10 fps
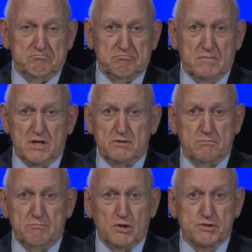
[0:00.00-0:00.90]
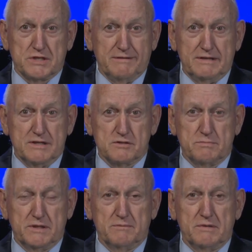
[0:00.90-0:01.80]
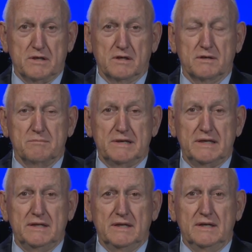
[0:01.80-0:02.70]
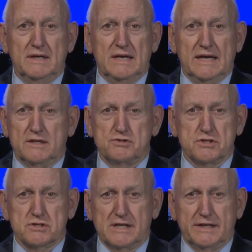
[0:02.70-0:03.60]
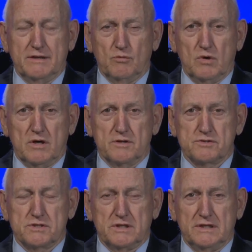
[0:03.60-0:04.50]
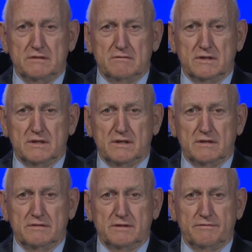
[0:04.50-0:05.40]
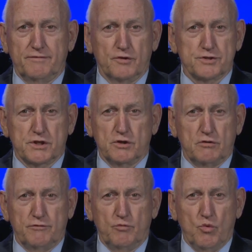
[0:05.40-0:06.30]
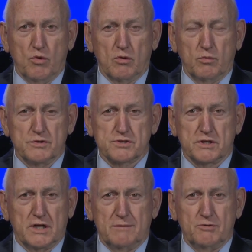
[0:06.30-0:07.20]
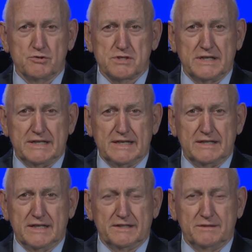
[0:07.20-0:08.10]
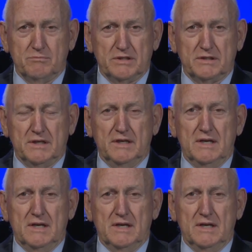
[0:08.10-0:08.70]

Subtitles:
most of it has been American-made. And it's just like it was in the first Gulf War when Saddam Hussein had nothing but